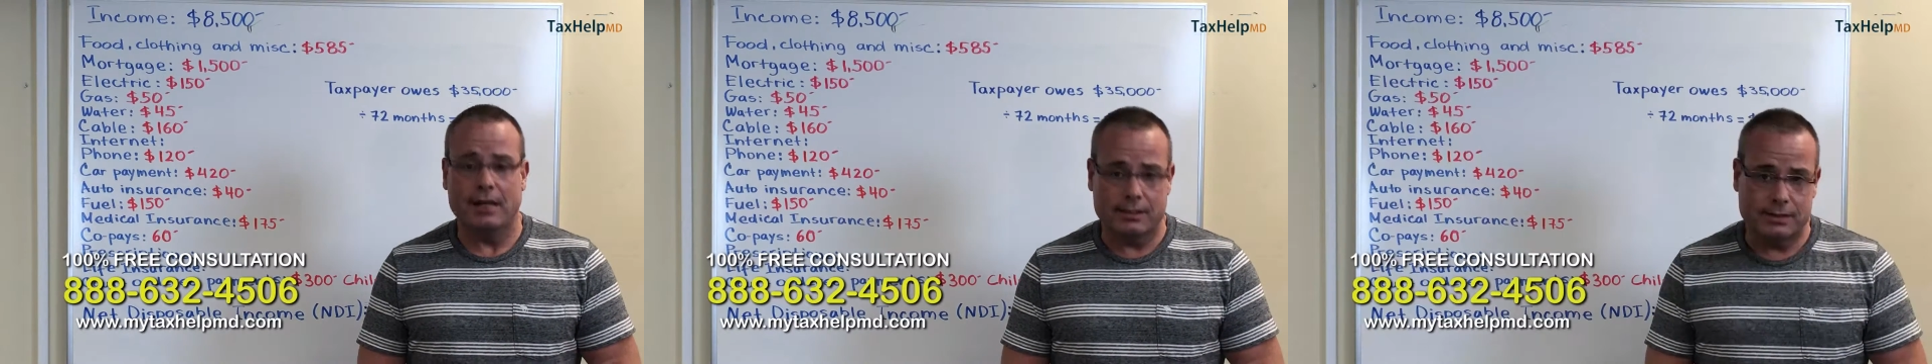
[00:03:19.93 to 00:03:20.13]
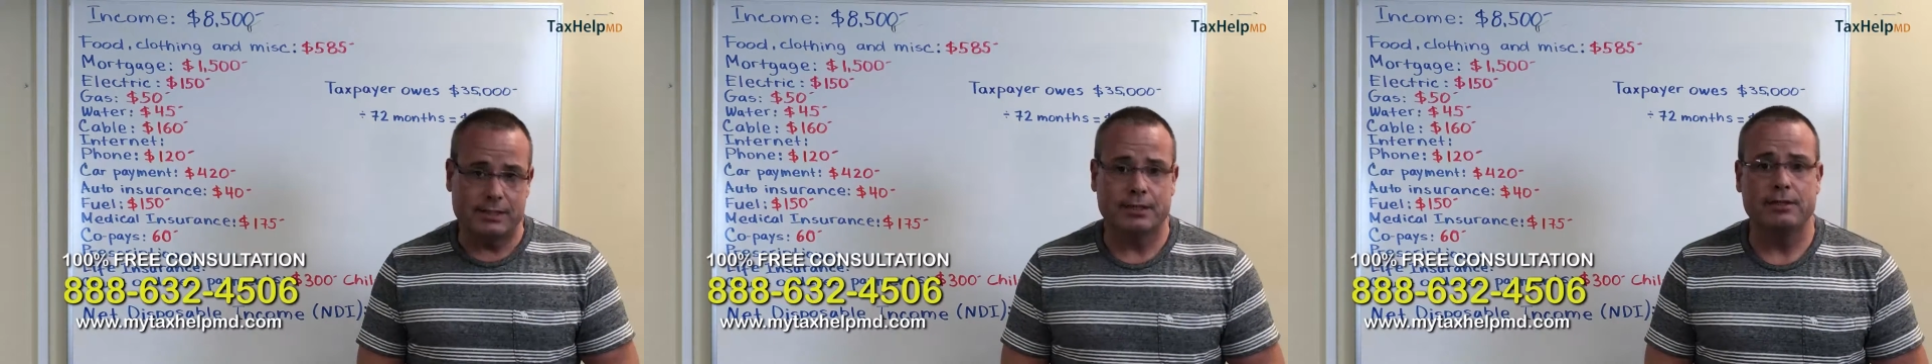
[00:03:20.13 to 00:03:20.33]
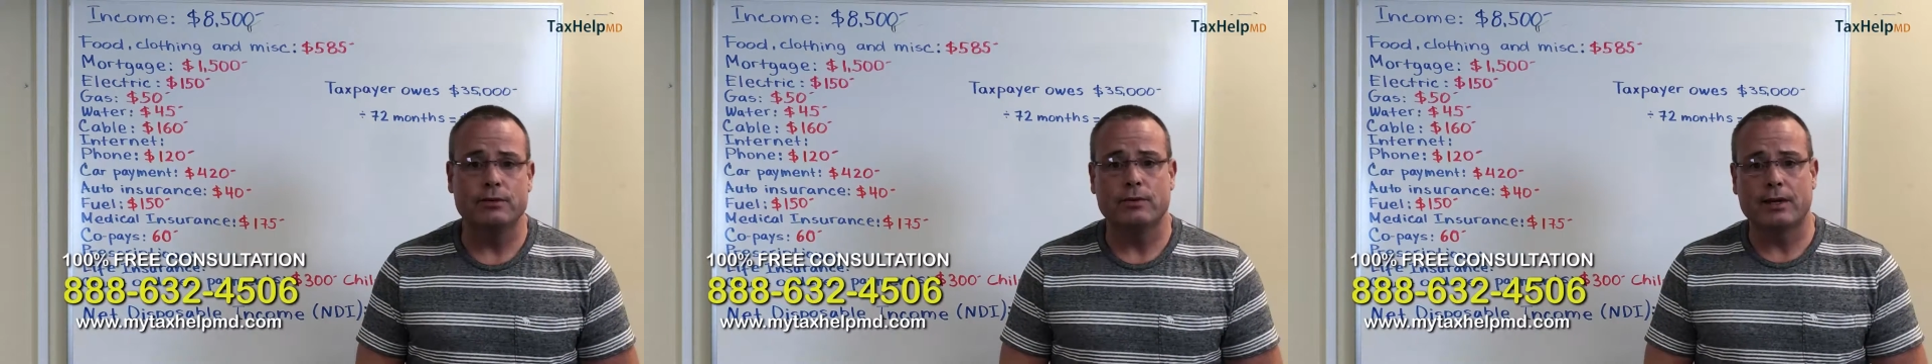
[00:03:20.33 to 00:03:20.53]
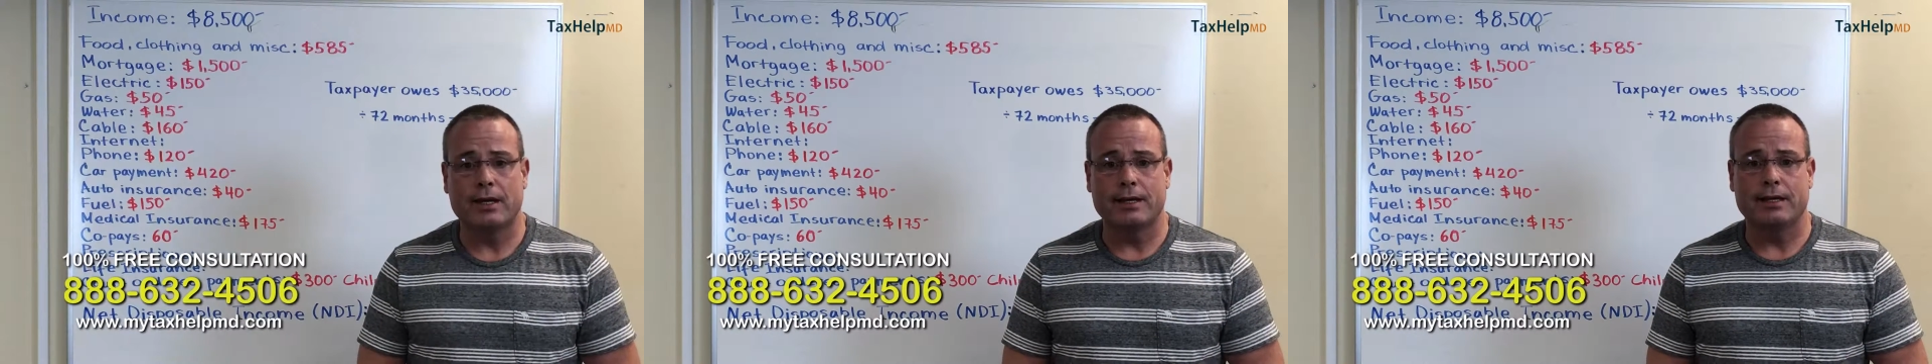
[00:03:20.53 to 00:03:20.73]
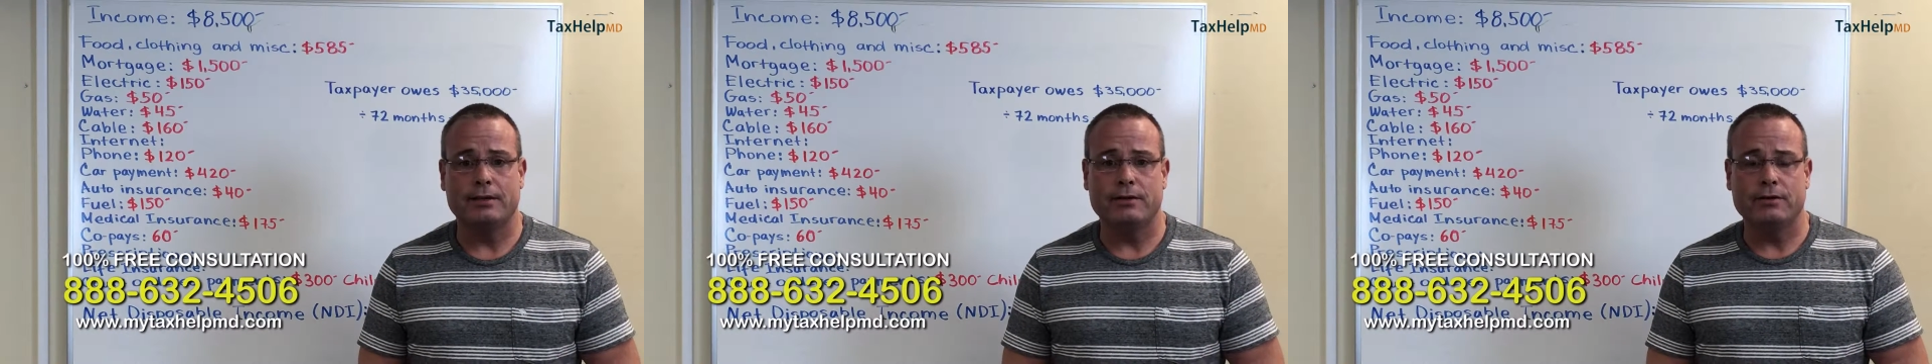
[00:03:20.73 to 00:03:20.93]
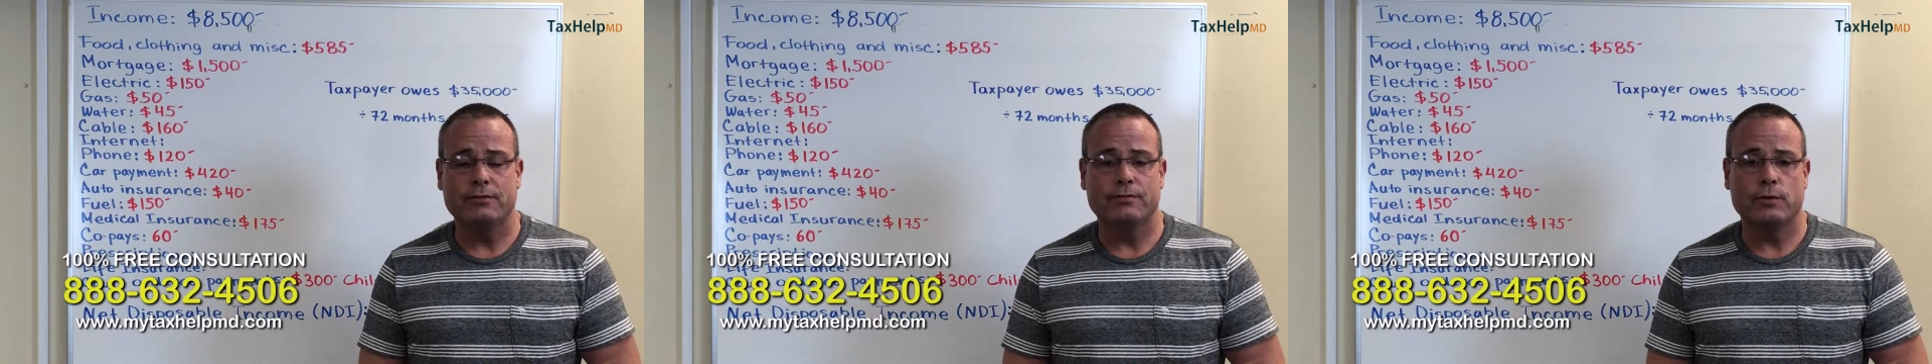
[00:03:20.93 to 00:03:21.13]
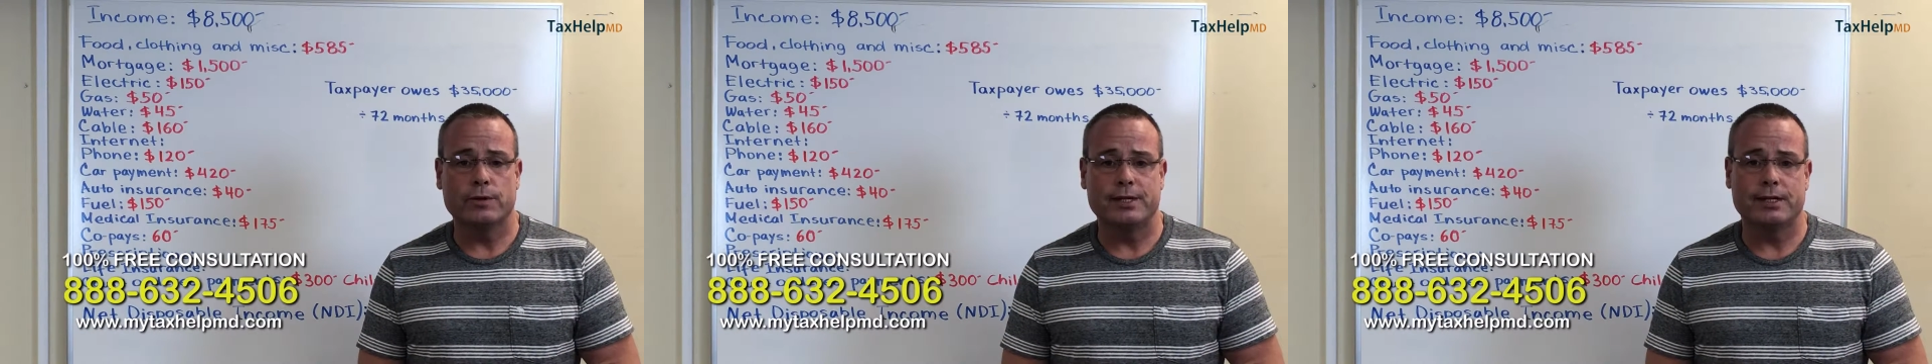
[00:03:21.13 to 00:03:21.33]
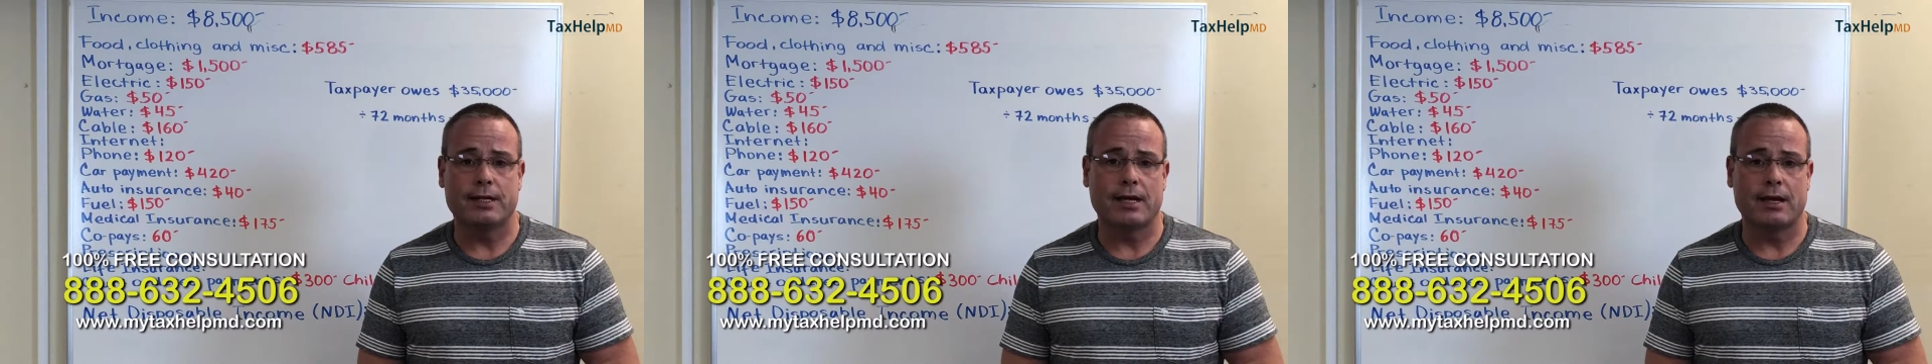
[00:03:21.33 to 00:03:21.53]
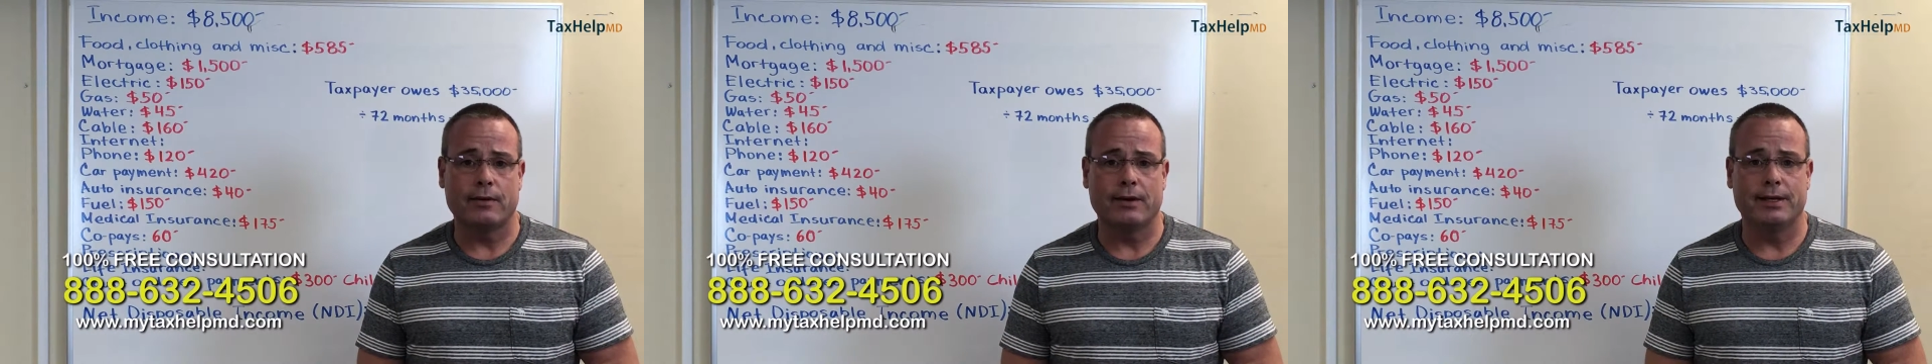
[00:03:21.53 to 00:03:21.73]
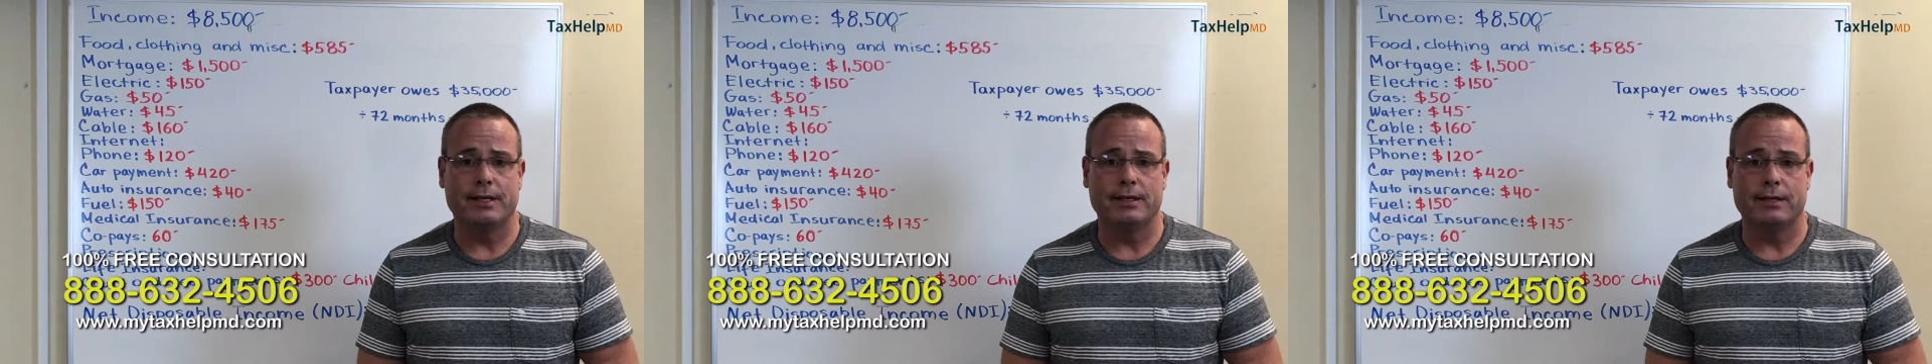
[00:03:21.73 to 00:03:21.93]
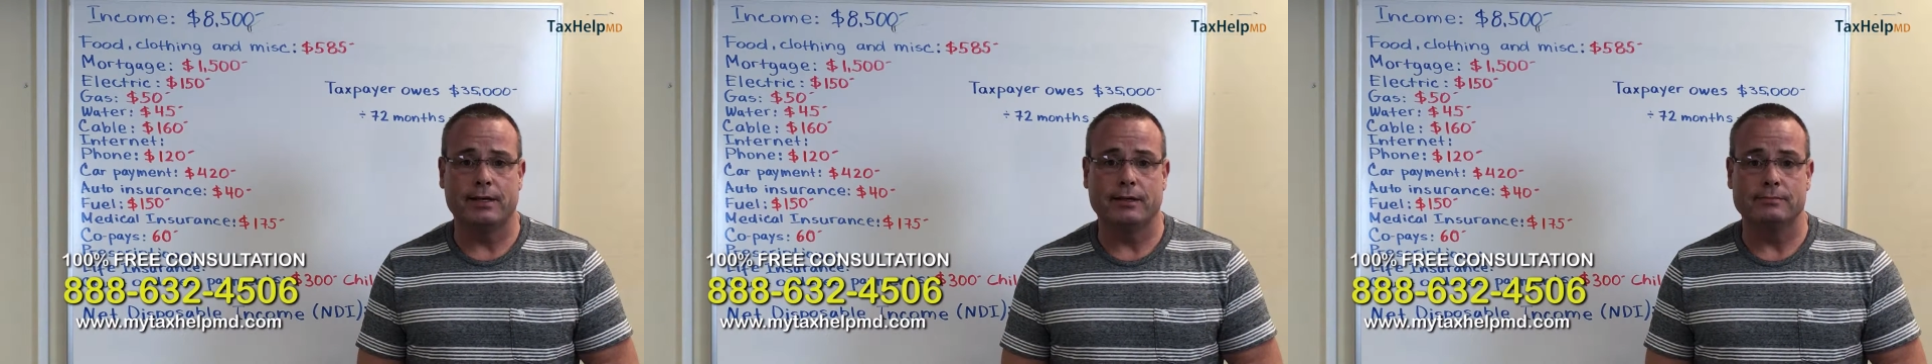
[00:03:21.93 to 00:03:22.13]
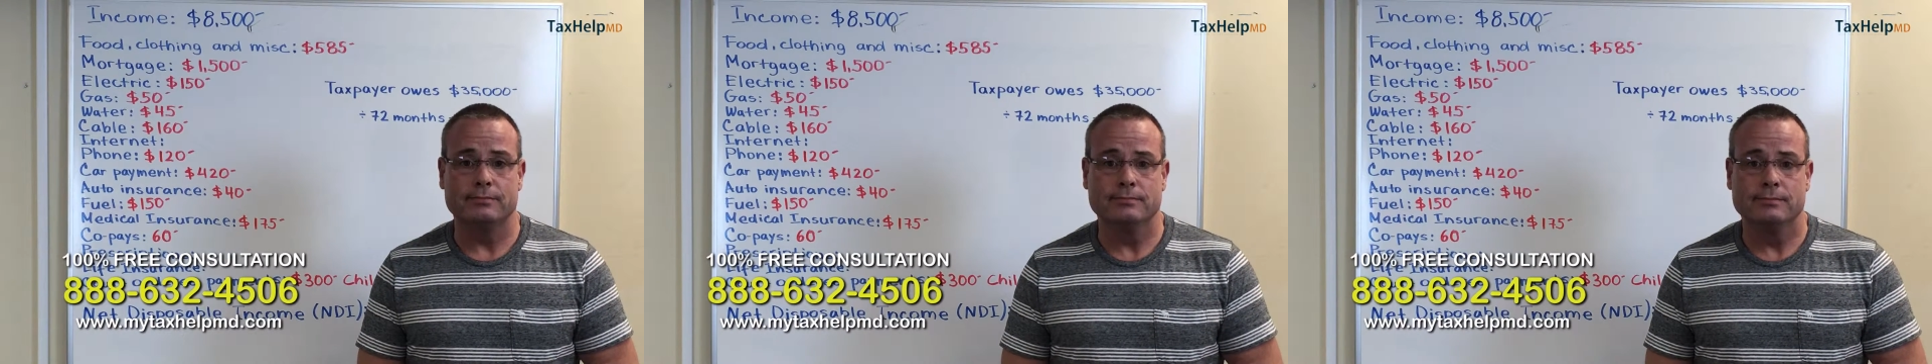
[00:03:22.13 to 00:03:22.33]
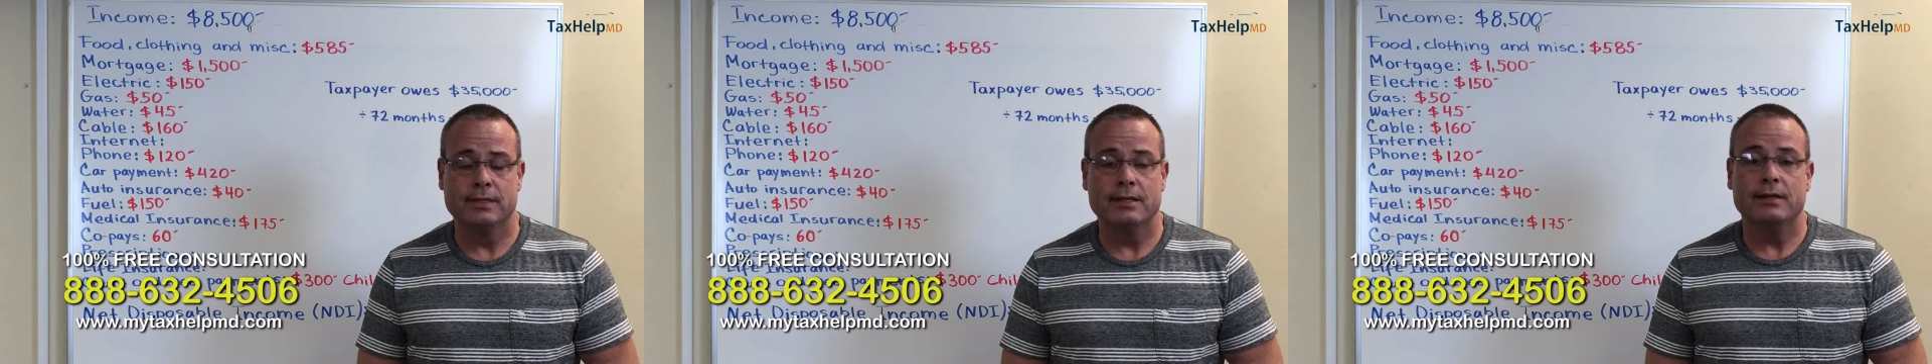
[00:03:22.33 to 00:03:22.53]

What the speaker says: I'll tell you what I can do for you and how I can help.